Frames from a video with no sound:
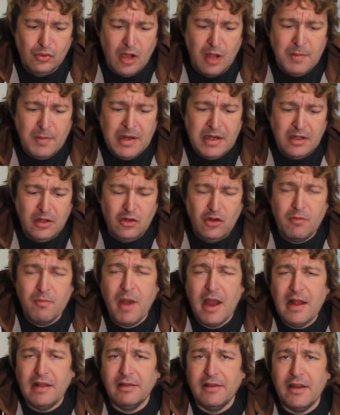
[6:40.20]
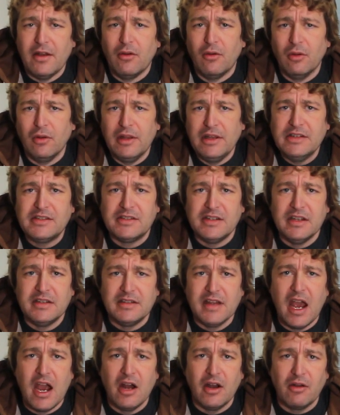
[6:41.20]
I mean, you might literally sit
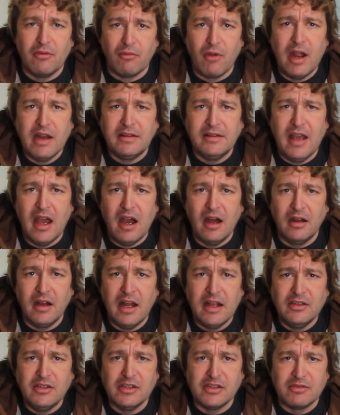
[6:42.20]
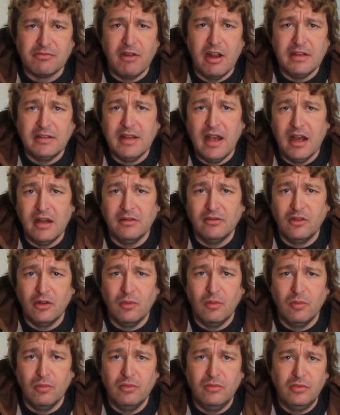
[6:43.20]
down, write down, and just write down
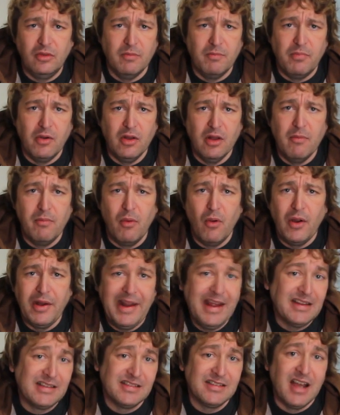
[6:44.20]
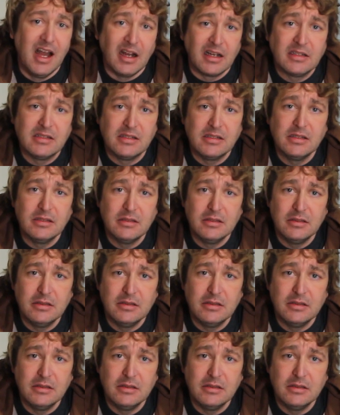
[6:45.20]
the bullet point, it sucks.